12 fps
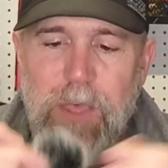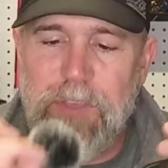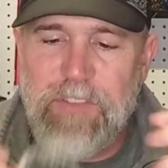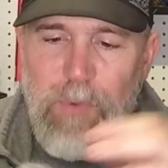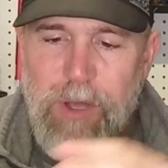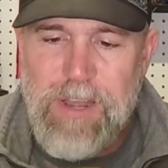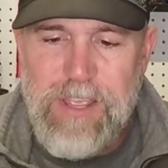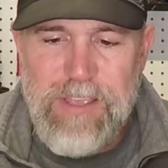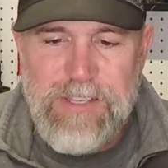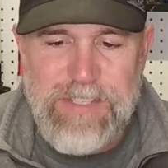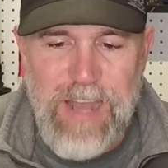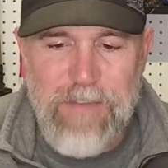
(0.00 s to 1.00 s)
This one
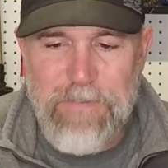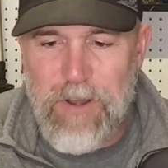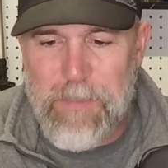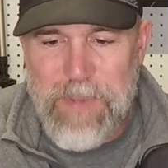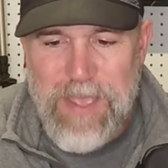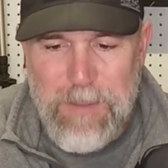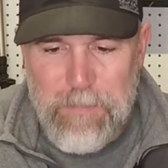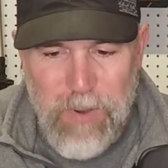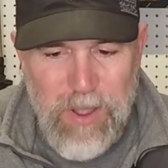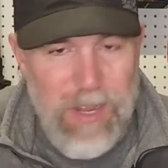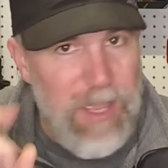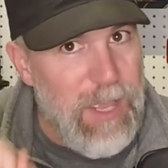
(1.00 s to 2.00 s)
is not very big,
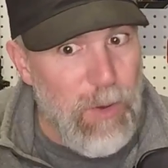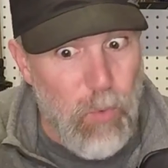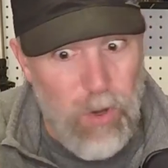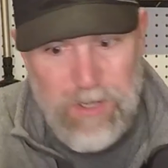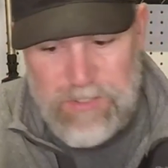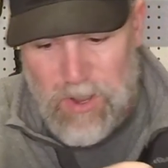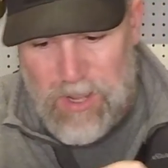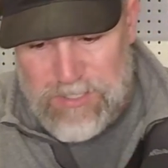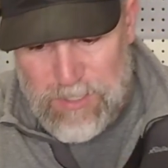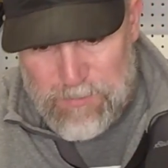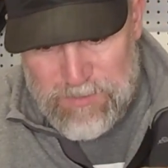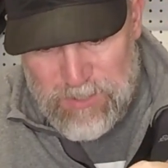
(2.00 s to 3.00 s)
but it works
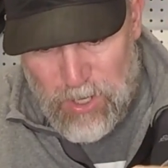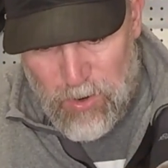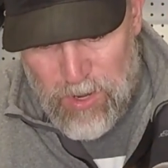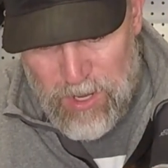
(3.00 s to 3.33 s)
awesome. So